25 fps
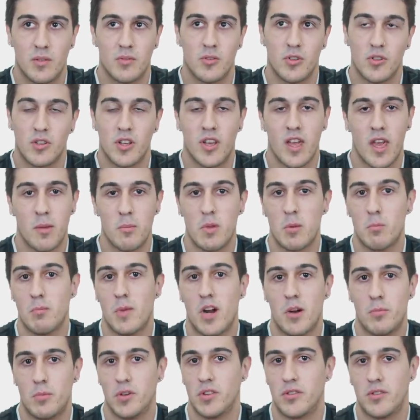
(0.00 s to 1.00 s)
not a gaming
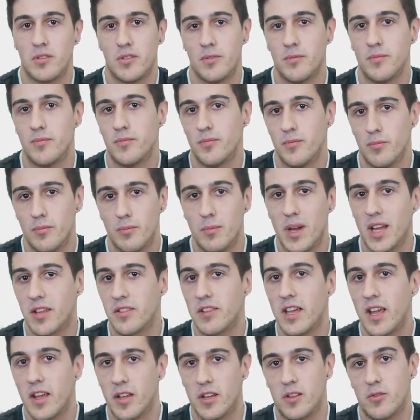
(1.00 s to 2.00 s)
bar, but
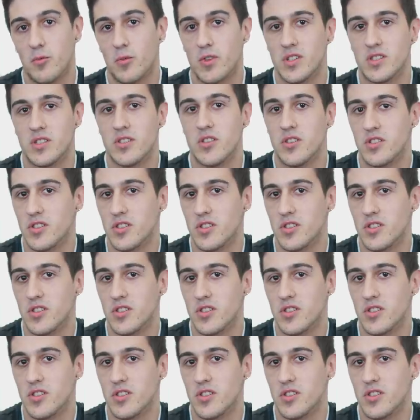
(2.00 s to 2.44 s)
back then it was